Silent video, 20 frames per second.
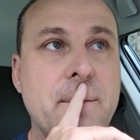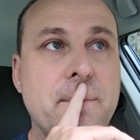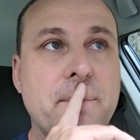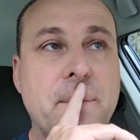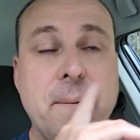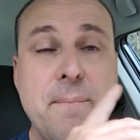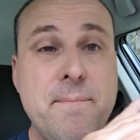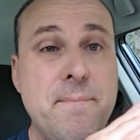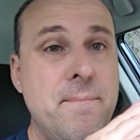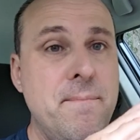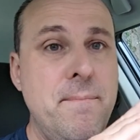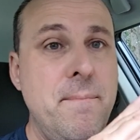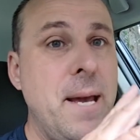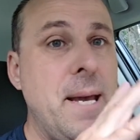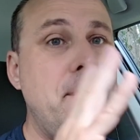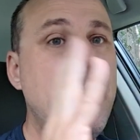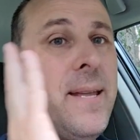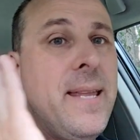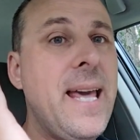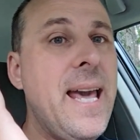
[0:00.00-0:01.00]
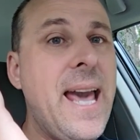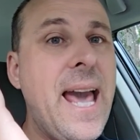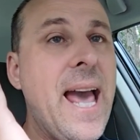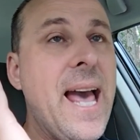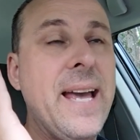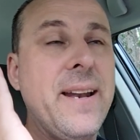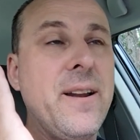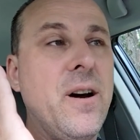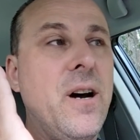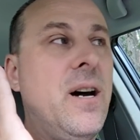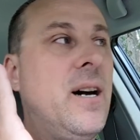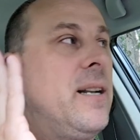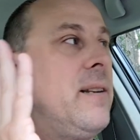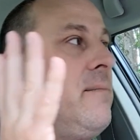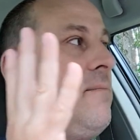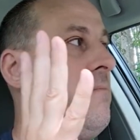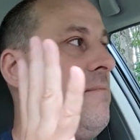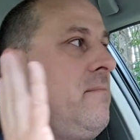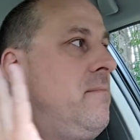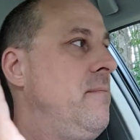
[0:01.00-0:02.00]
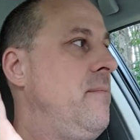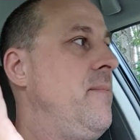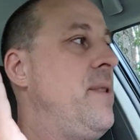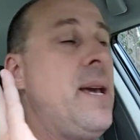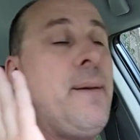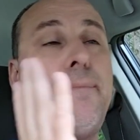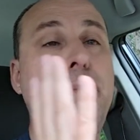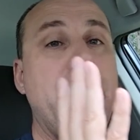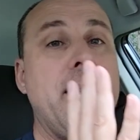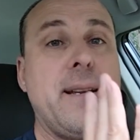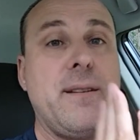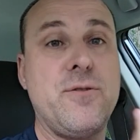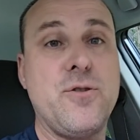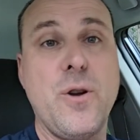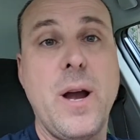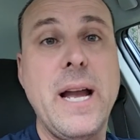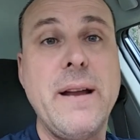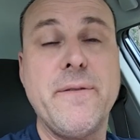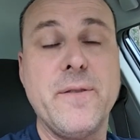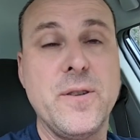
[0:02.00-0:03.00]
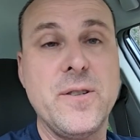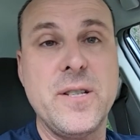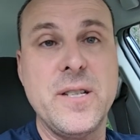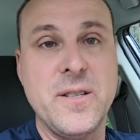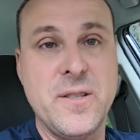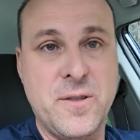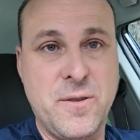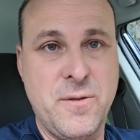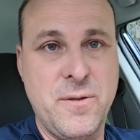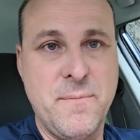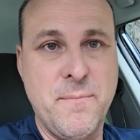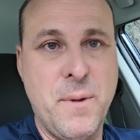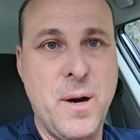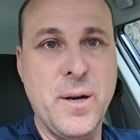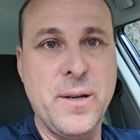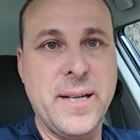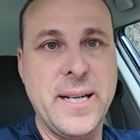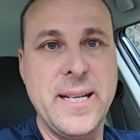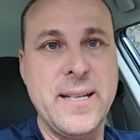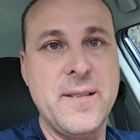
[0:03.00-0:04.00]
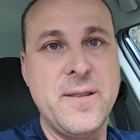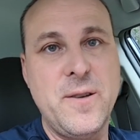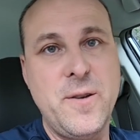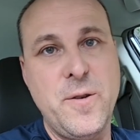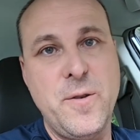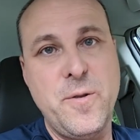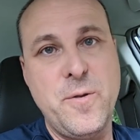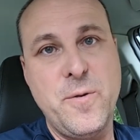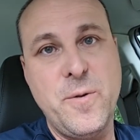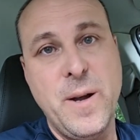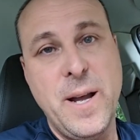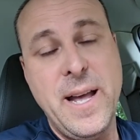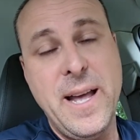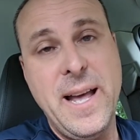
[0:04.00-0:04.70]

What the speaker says: But maybe they add on. They pick drivers in certain markets who